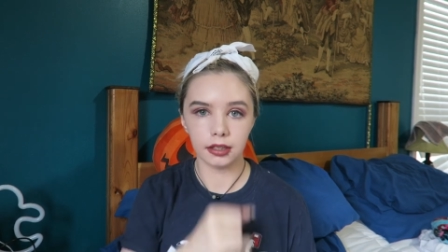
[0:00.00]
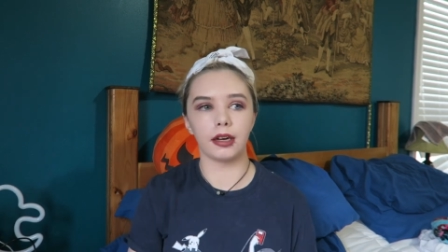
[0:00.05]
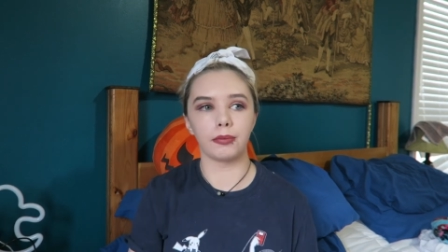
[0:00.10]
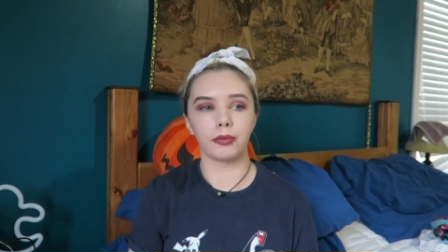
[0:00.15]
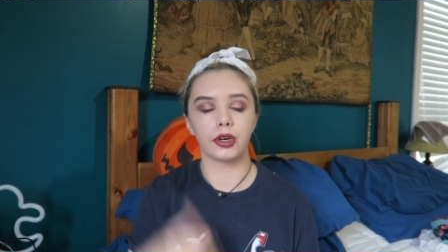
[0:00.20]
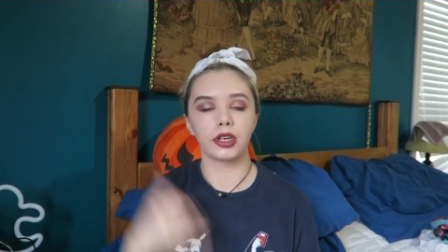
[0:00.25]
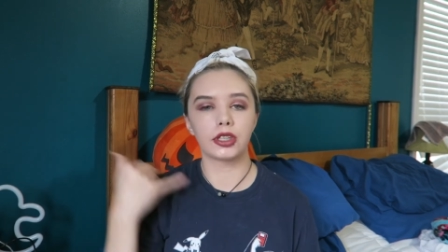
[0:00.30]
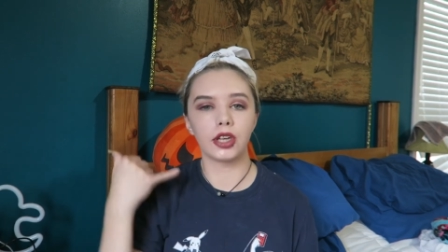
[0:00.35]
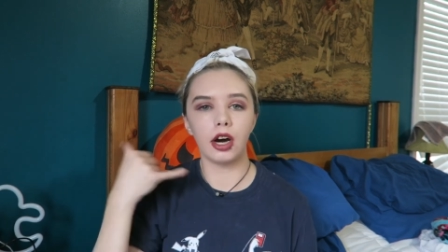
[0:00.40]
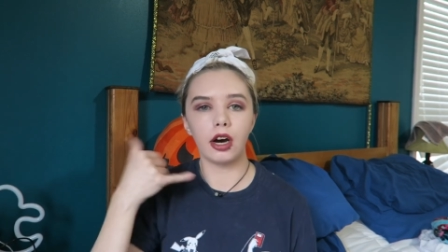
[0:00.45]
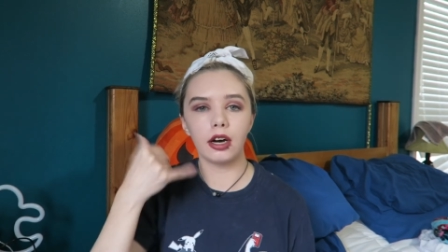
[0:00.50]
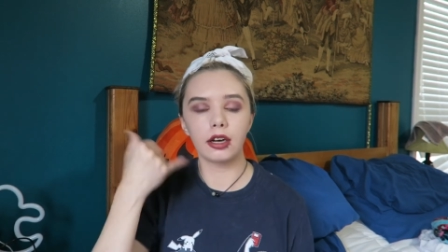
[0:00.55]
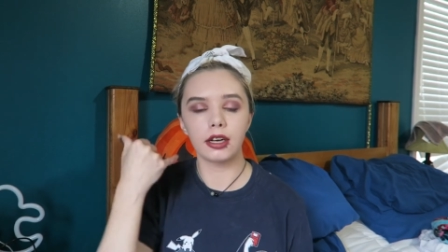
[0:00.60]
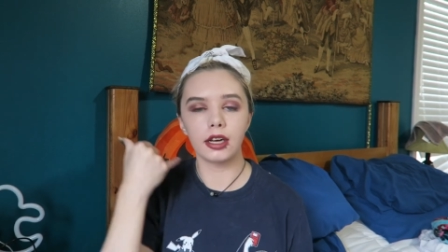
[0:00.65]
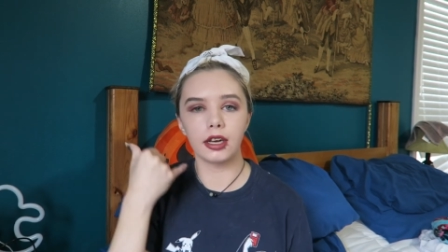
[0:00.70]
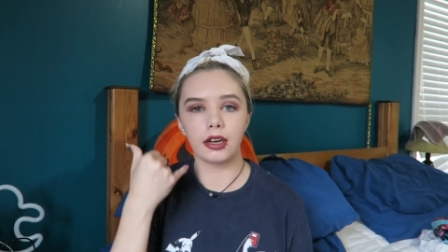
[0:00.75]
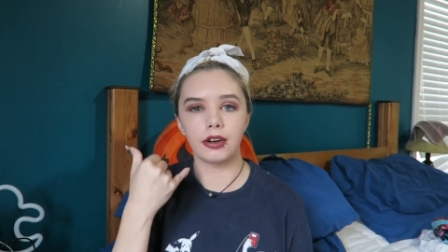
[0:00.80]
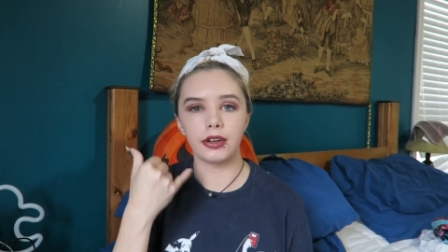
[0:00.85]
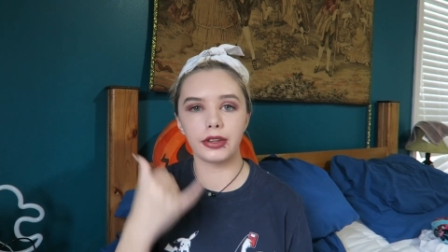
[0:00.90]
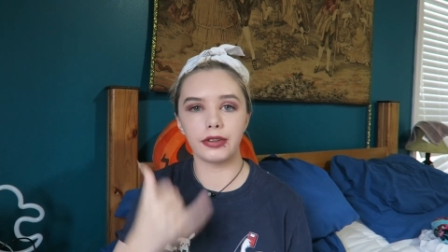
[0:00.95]
And we're
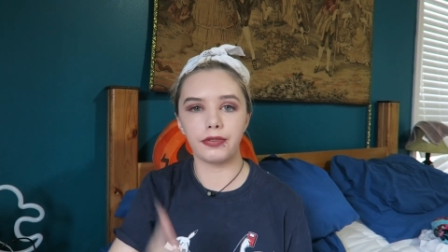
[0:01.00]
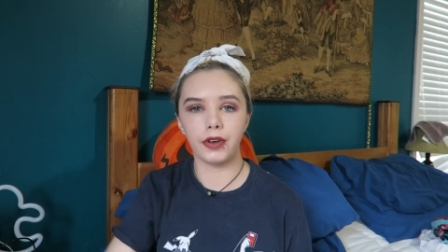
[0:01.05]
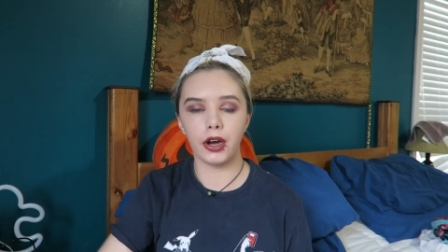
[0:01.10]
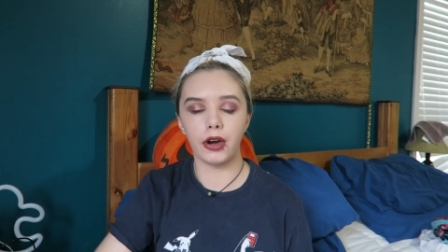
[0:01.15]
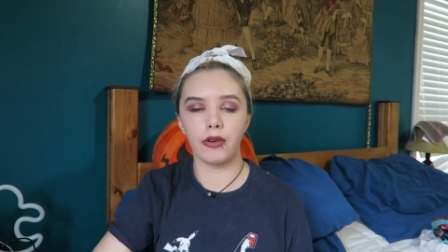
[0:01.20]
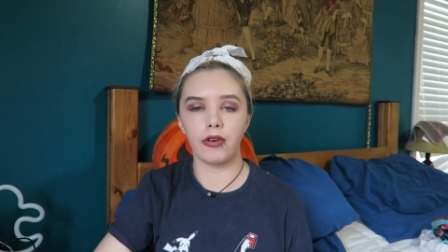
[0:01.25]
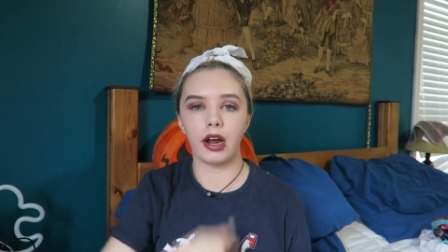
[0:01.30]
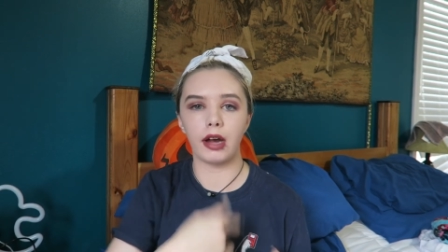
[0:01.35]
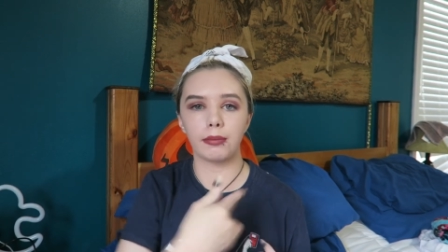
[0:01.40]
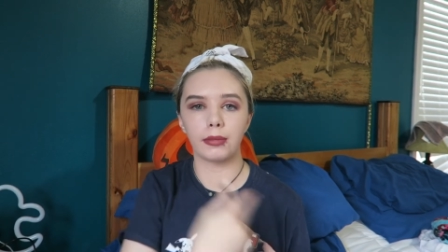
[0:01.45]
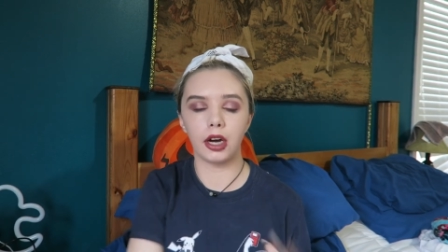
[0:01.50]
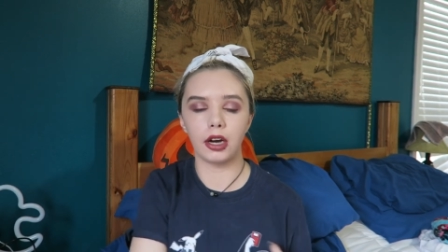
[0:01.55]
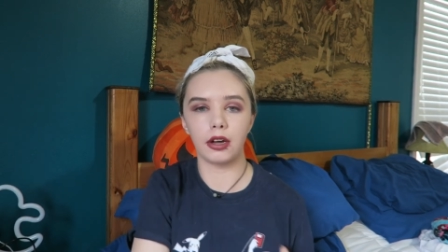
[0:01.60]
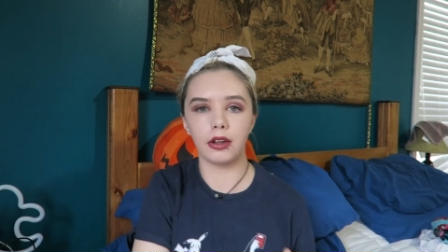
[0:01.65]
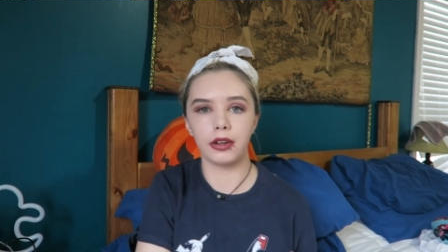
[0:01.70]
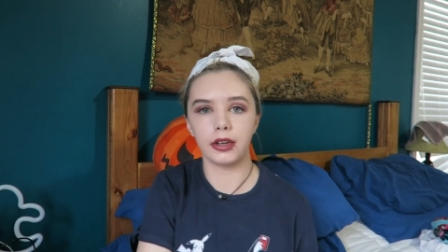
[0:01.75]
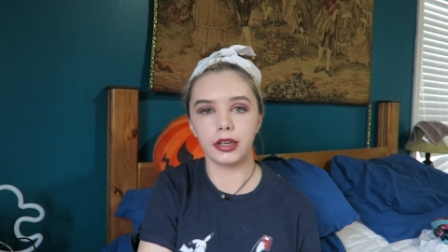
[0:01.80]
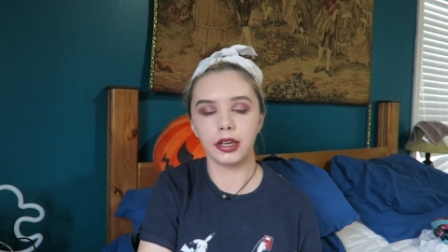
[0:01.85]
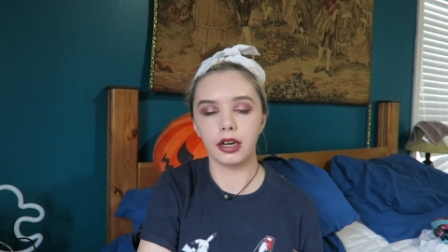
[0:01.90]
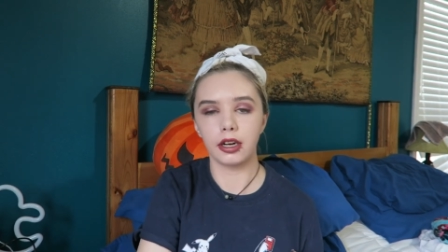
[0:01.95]
talking on the phone. I'm
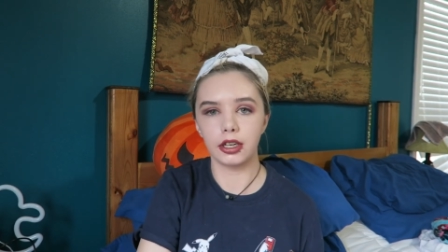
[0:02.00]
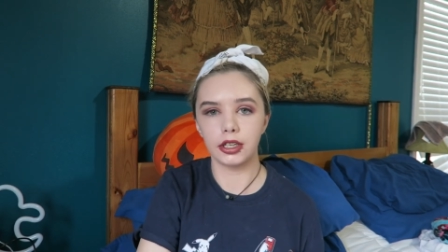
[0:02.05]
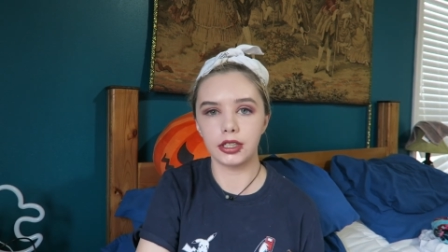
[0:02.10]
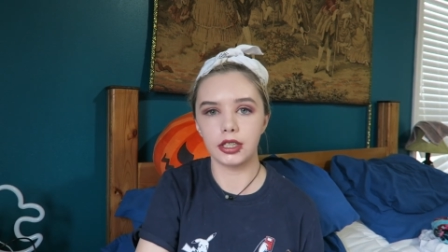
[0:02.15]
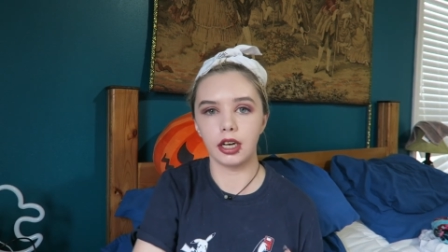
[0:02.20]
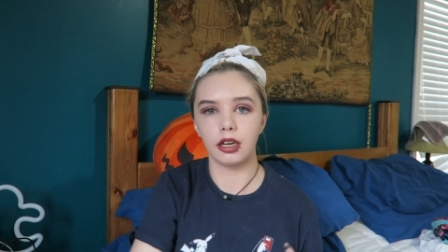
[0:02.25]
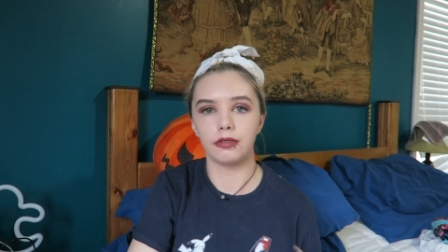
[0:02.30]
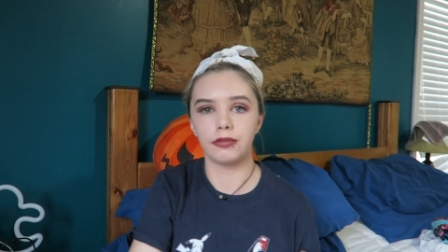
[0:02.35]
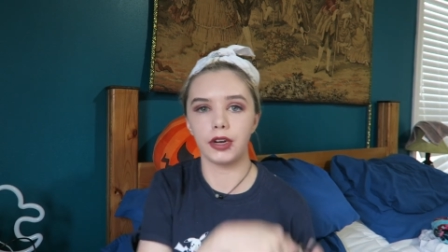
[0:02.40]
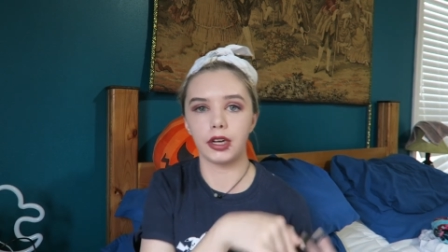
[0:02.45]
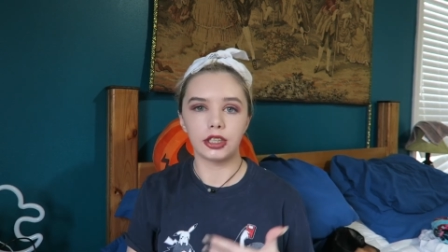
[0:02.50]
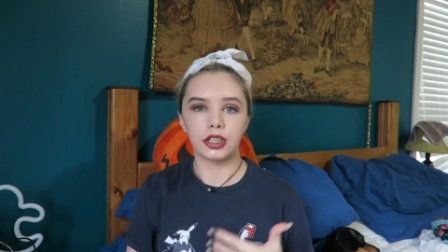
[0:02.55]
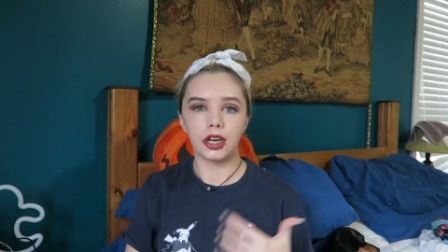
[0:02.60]
calling her cell phone.